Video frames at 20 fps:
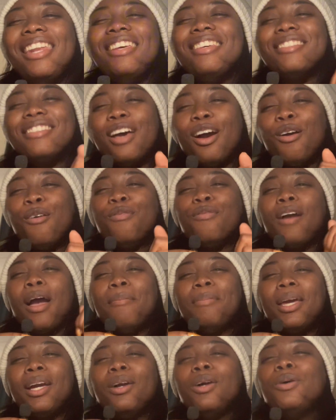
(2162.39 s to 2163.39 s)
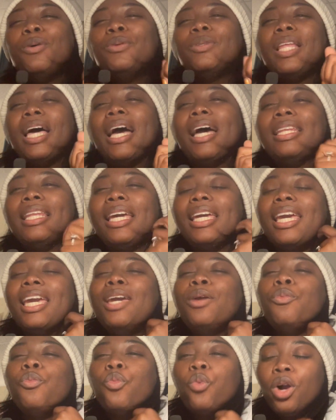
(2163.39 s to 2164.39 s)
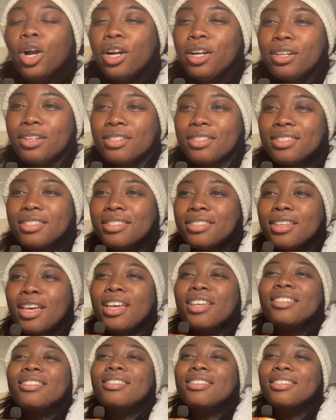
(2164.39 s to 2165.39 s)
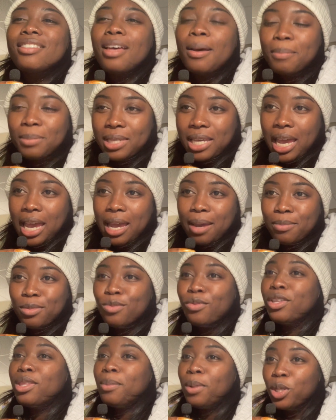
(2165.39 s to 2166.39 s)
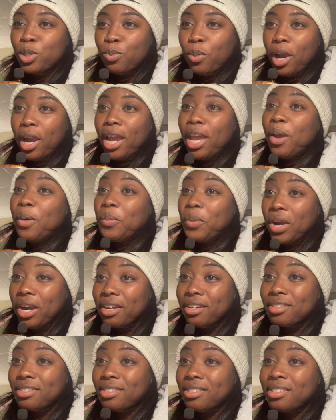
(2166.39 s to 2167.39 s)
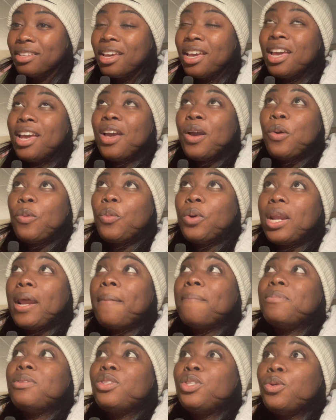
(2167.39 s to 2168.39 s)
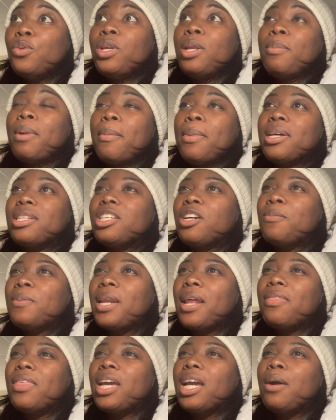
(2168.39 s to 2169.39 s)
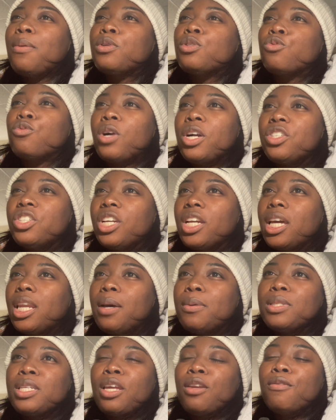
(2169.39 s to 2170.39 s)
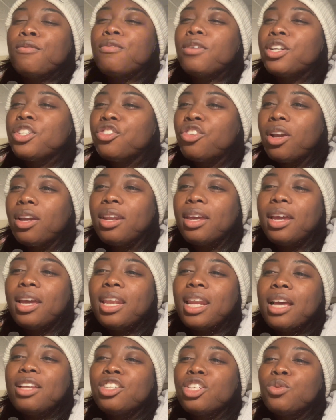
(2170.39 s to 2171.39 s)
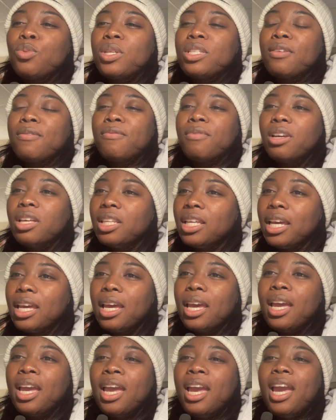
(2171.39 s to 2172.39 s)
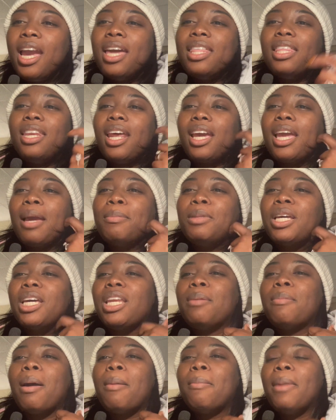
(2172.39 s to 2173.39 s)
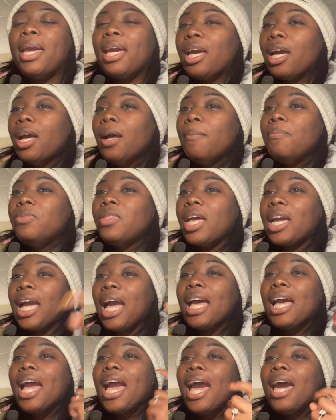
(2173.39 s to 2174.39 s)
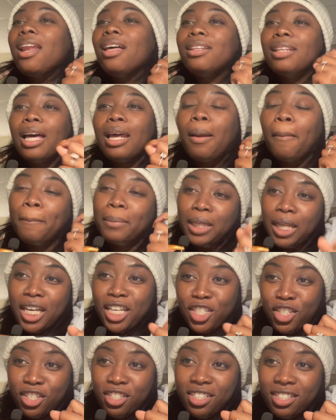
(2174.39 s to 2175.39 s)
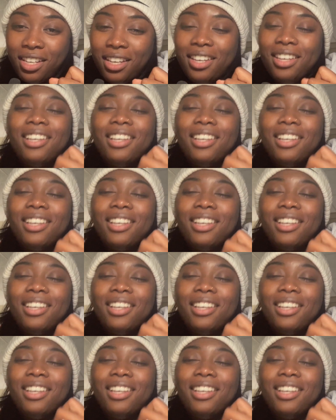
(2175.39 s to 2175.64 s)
in itself, I'm not going to lie, like, it works sometimes. For the most part, it works when I'm doing it by myself, but I think I was rushing and I was getting frustrated and I just wasn't feeling it. And then I kept looking at my makeup. Like, I had a lot of blush.